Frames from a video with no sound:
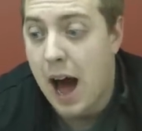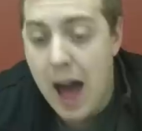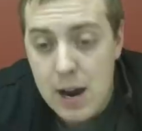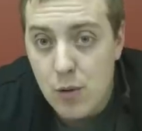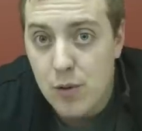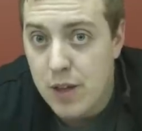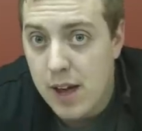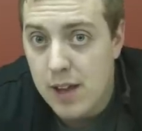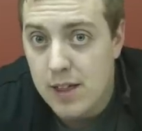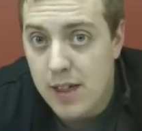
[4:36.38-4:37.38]
I don't
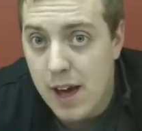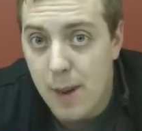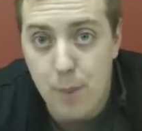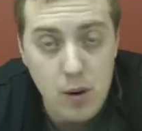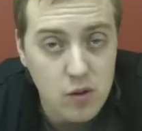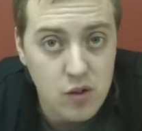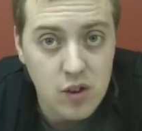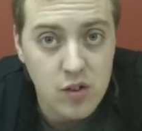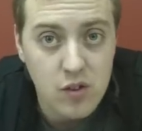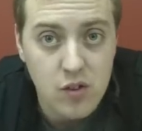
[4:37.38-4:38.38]
think that a
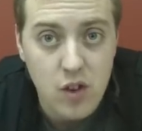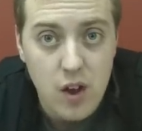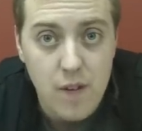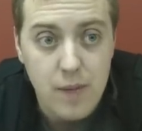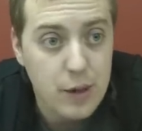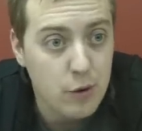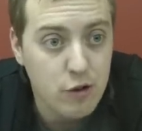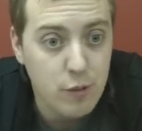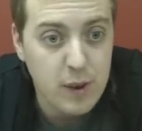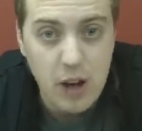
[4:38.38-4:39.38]
person's theory
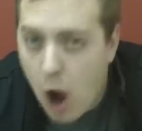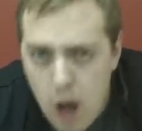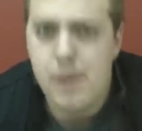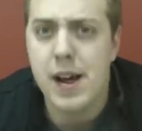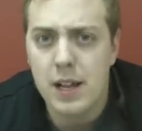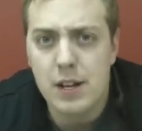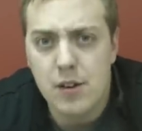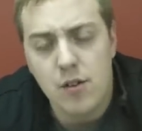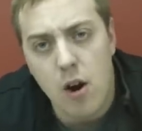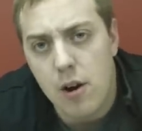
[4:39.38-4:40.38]
should be automatically
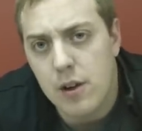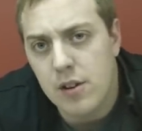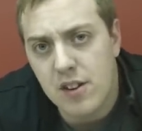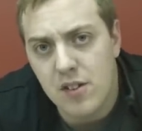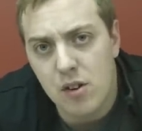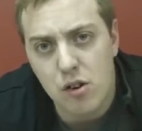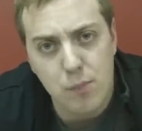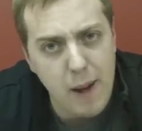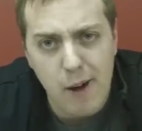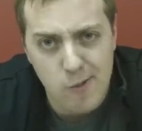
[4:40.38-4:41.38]
discarded just because they're
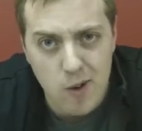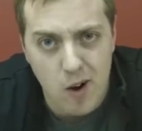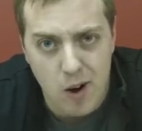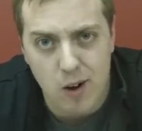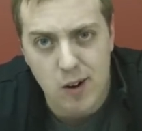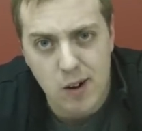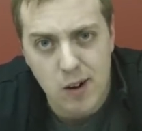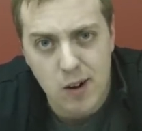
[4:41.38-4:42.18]
spelt wrong.